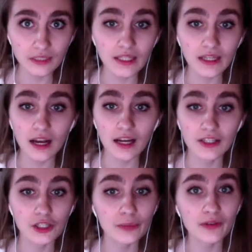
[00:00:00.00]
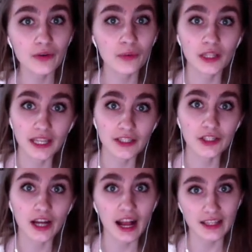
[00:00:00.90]
TurboVote will
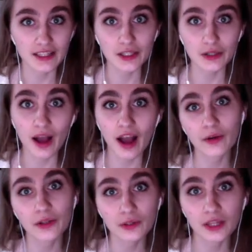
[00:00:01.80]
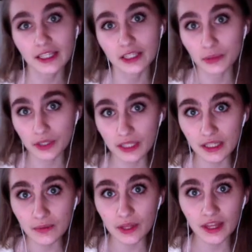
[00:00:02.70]
later ask you how you'd like to
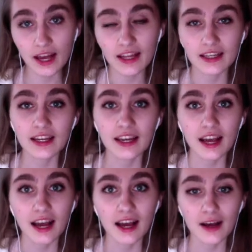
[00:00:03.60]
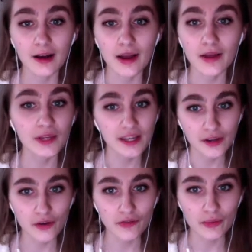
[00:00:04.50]
proceed with that, and we can
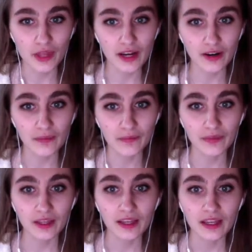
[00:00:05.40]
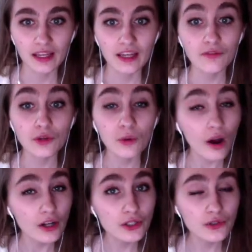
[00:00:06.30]
go from there. If you are
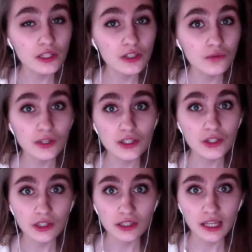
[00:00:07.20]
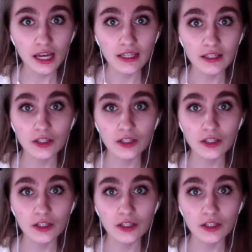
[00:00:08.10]
choosing to register online, you'll